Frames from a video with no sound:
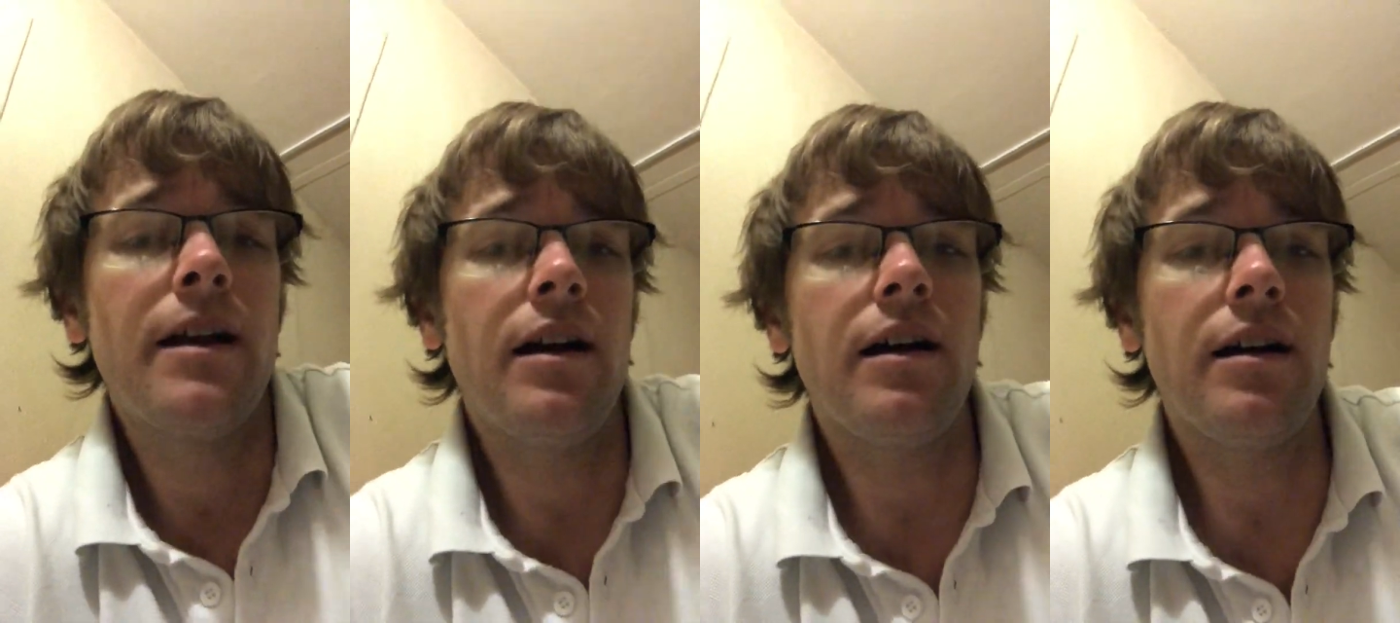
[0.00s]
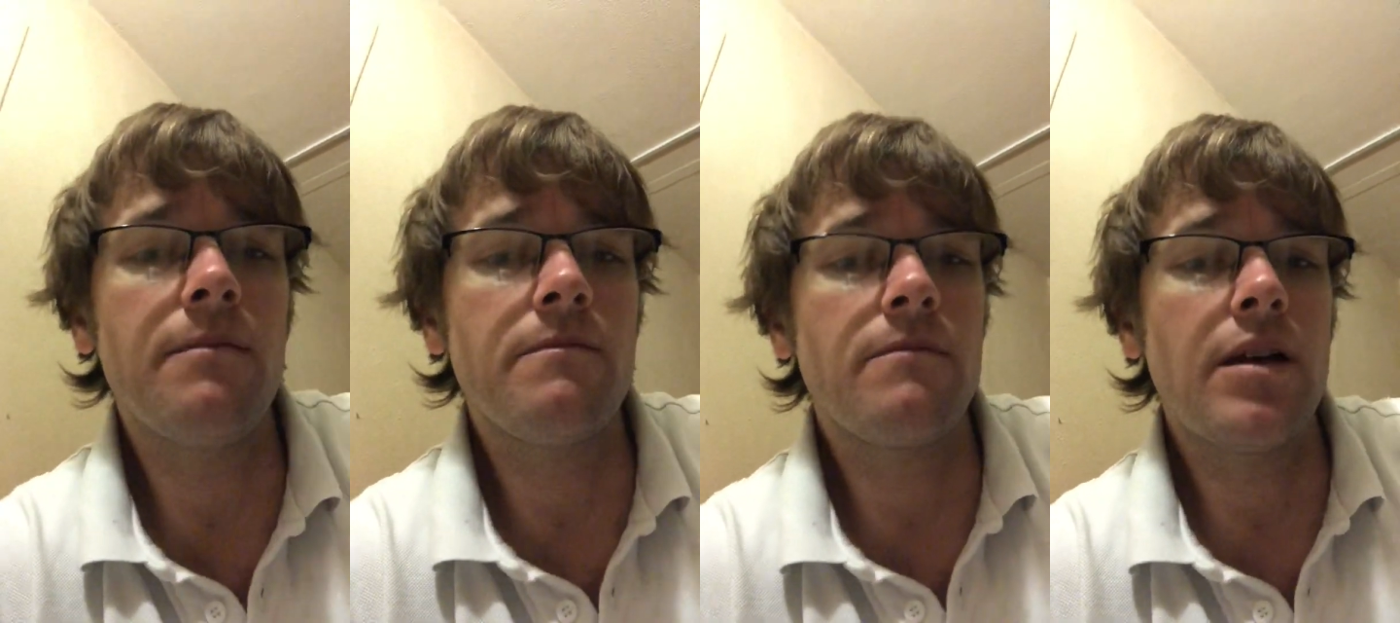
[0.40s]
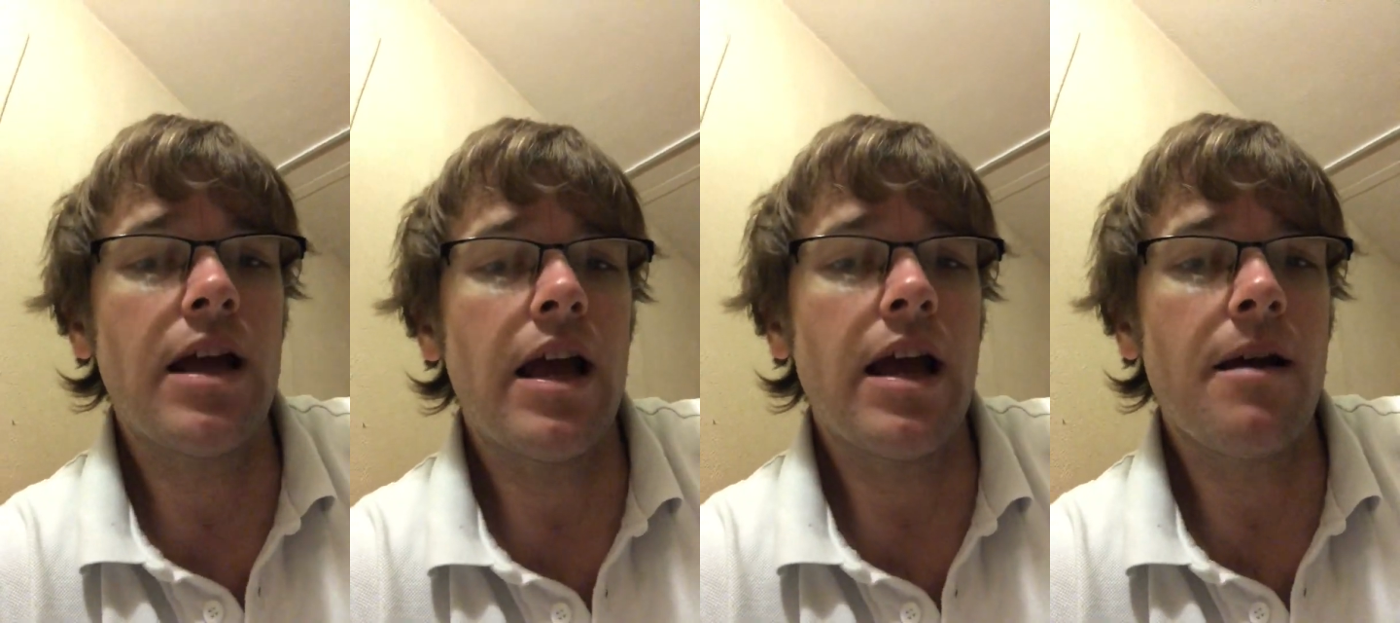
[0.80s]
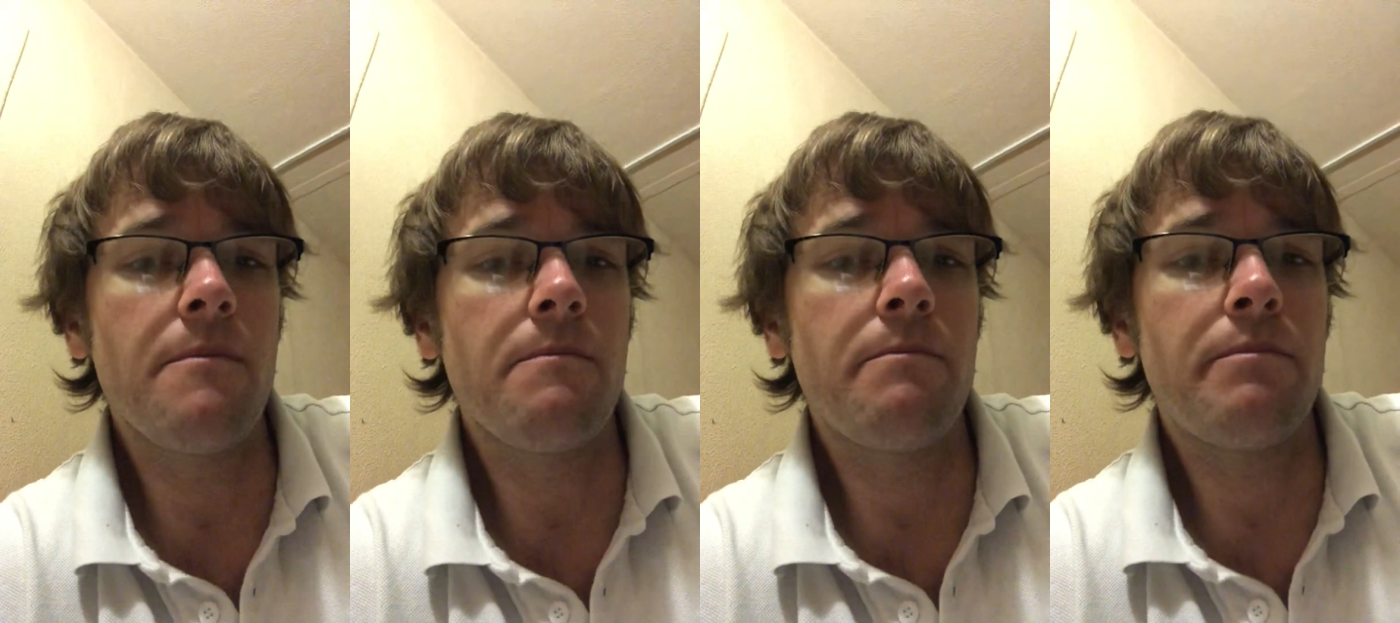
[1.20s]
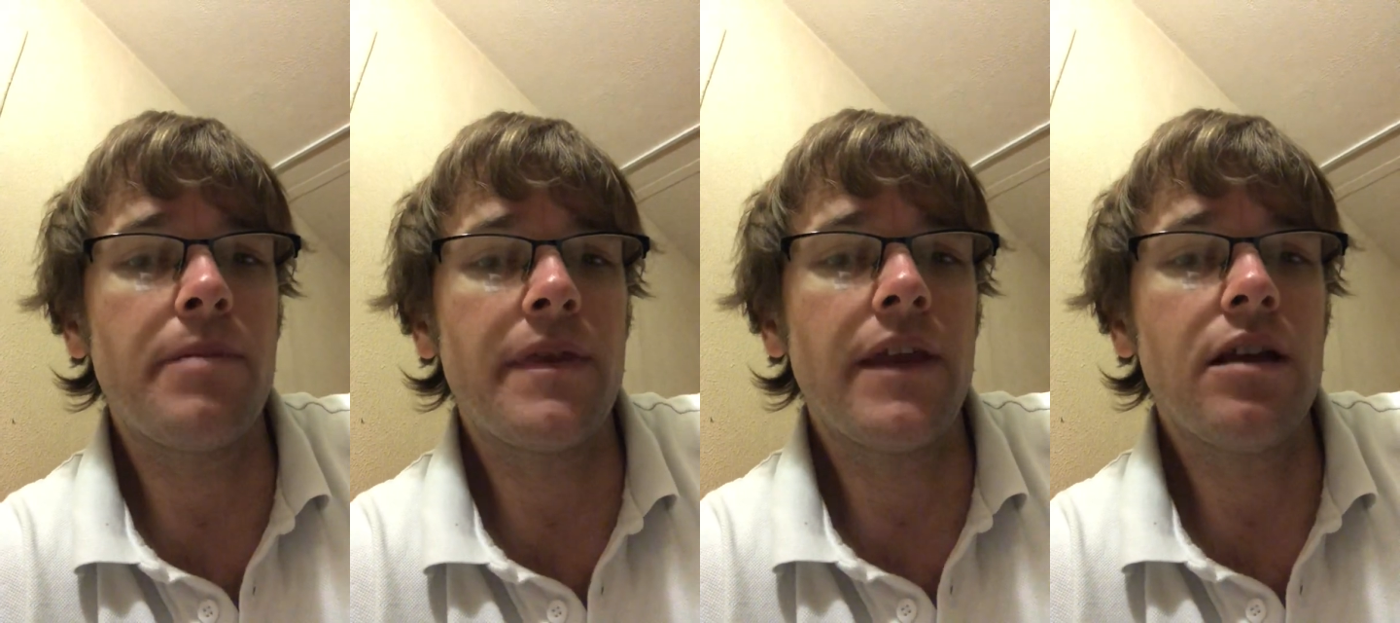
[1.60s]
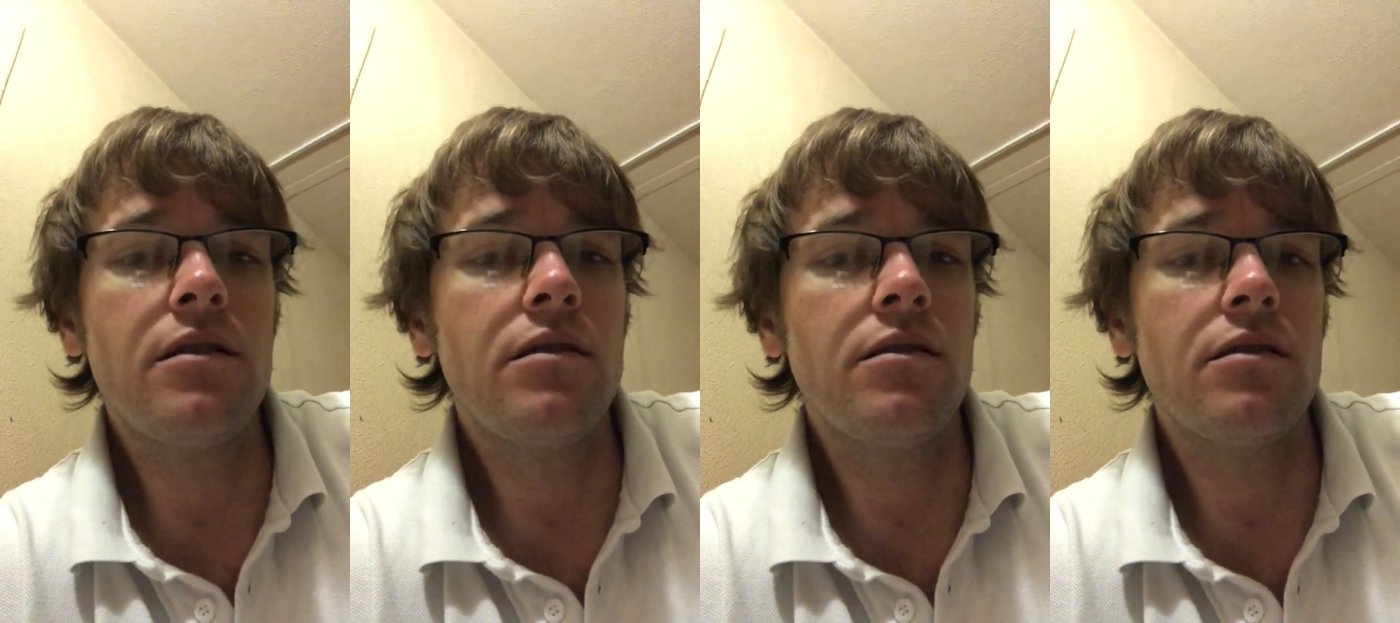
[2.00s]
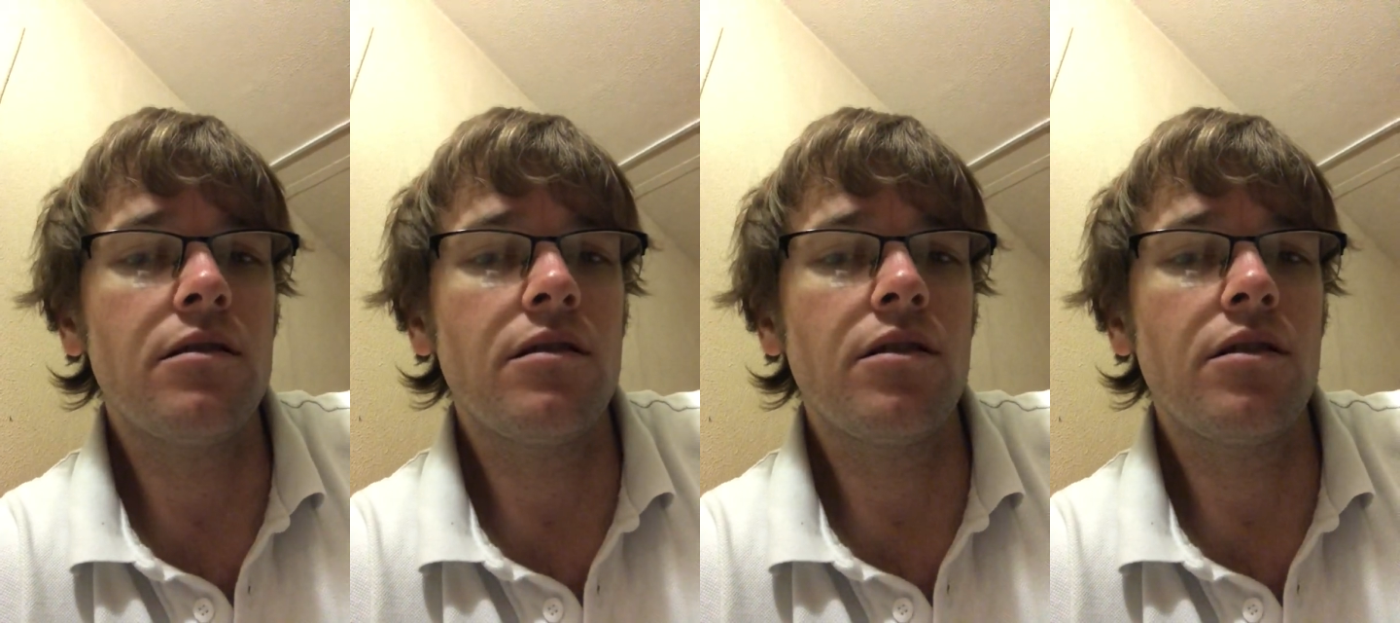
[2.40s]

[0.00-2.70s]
But then,